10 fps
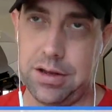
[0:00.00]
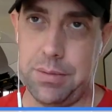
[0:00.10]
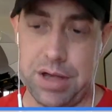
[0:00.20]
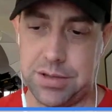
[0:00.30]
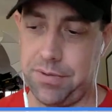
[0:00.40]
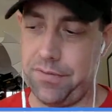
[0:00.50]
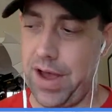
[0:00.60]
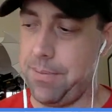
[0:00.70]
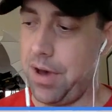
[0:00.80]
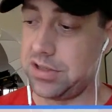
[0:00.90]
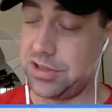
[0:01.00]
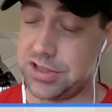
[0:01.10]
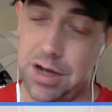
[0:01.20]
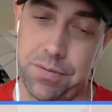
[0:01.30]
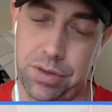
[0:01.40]
You buy some for $5, you
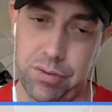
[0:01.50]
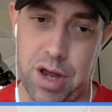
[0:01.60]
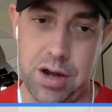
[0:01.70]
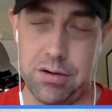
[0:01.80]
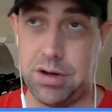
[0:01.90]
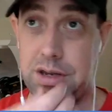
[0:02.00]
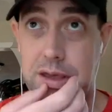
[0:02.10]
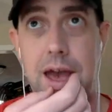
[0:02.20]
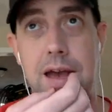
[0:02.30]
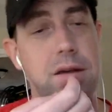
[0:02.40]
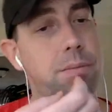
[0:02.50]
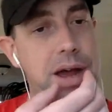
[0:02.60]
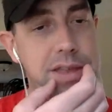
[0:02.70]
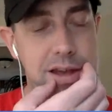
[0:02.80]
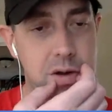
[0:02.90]
sell for 300. Yeah, you'll
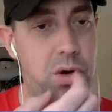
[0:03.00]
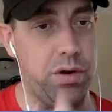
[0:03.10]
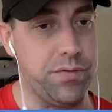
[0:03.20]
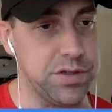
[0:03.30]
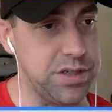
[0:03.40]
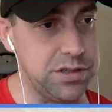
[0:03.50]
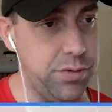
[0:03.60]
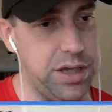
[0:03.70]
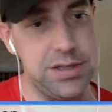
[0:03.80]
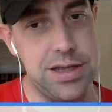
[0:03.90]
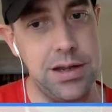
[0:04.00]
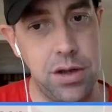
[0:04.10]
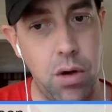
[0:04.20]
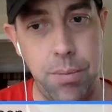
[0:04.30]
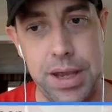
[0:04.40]
buy that and hold it for 6 weeks.
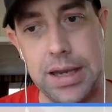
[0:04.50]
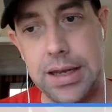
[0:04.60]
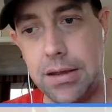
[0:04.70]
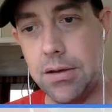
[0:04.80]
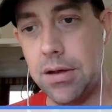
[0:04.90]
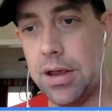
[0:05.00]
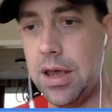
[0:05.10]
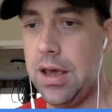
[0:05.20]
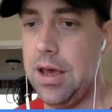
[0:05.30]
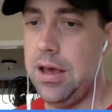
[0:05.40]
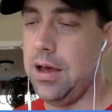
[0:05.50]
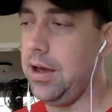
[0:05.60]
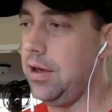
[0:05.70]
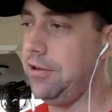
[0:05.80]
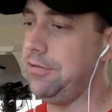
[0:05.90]
No big deal.
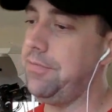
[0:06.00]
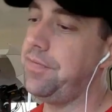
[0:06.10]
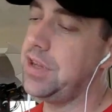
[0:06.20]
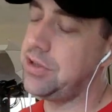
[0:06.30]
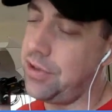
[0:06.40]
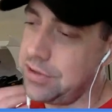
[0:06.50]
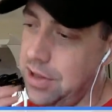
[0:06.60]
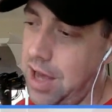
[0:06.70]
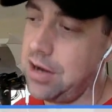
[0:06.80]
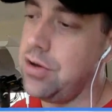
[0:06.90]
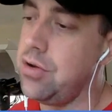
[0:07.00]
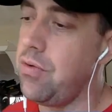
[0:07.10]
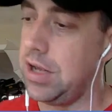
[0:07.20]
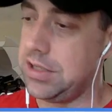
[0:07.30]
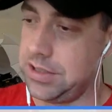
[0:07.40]
So there's a lot of
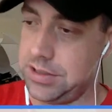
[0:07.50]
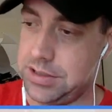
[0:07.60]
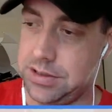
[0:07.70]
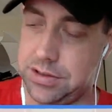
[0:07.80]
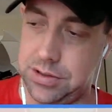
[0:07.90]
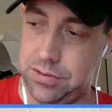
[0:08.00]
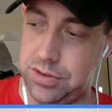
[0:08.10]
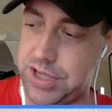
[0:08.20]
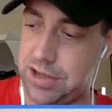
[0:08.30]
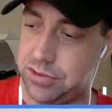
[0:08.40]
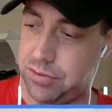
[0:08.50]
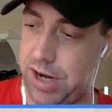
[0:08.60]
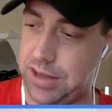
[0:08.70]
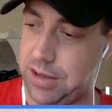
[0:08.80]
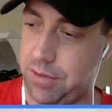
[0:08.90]
nuances to sales
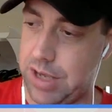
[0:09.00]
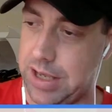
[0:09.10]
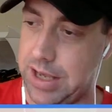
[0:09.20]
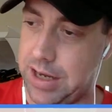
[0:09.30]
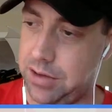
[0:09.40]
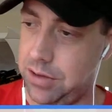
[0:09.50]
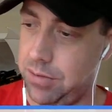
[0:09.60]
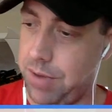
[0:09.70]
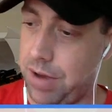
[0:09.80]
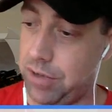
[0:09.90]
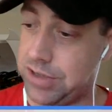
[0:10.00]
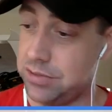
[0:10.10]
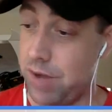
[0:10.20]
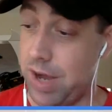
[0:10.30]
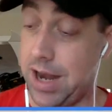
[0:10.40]
rank that we can get into about
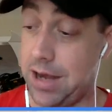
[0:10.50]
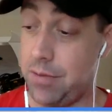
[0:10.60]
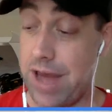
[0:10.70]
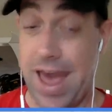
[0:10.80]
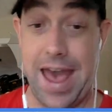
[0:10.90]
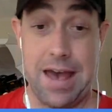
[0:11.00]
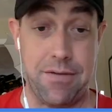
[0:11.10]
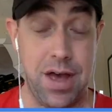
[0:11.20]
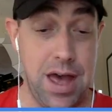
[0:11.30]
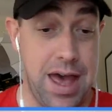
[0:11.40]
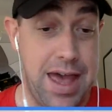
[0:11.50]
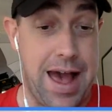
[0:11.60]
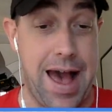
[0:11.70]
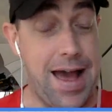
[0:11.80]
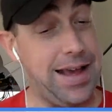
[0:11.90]
reasons why an item would have a
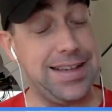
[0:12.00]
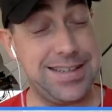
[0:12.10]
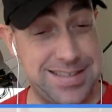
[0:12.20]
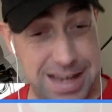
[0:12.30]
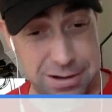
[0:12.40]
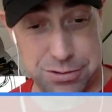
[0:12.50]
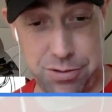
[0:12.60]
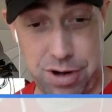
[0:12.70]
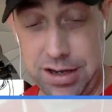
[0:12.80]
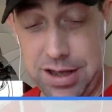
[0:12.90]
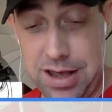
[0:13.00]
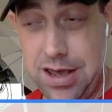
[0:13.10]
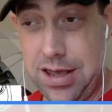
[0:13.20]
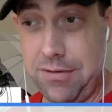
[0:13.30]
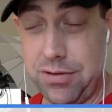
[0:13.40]
high sales rank,
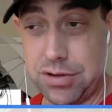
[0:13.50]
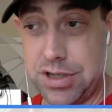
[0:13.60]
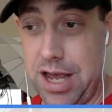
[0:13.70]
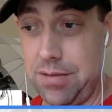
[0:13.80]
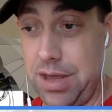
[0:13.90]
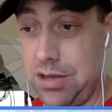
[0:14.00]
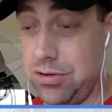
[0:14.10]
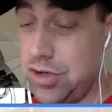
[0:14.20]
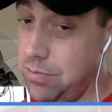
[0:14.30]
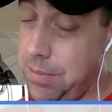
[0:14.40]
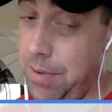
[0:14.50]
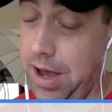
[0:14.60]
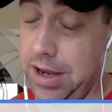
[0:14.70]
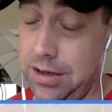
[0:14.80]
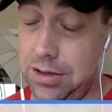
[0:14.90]
even though it's an item that you should be
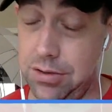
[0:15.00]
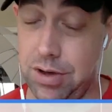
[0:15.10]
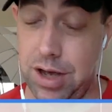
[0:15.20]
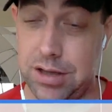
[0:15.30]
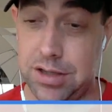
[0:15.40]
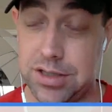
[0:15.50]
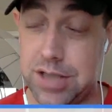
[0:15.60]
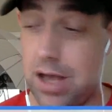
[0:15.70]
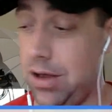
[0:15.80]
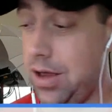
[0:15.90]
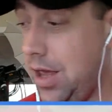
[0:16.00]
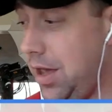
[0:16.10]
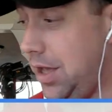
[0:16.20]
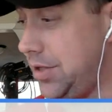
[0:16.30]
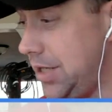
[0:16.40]
buying to sell.
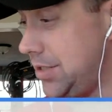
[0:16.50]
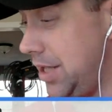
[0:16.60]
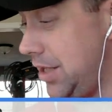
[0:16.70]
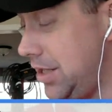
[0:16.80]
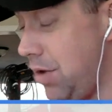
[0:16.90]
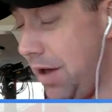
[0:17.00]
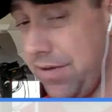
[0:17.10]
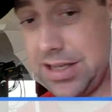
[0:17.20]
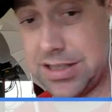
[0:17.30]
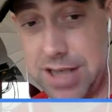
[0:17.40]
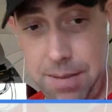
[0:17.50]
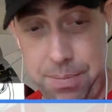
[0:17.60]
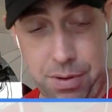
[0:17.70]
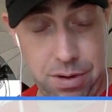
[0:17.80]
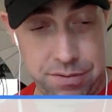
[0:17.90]
And Jason, I think you have an
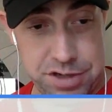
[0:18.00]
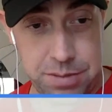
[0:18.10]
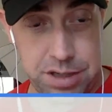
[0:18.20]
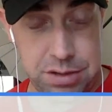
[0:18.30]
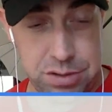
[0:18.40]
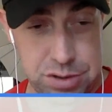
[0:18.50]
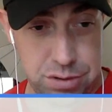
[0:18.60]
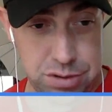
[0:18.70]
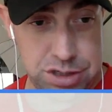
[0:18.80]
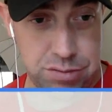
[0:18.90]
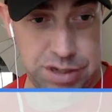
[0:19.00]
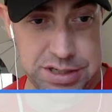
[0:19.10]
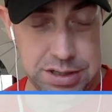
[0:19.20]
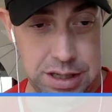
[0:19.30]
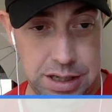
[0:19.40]
example of something you sold just
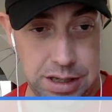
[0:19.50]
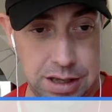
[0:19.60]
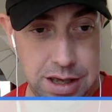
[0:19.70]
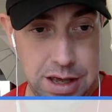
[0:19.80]
recently.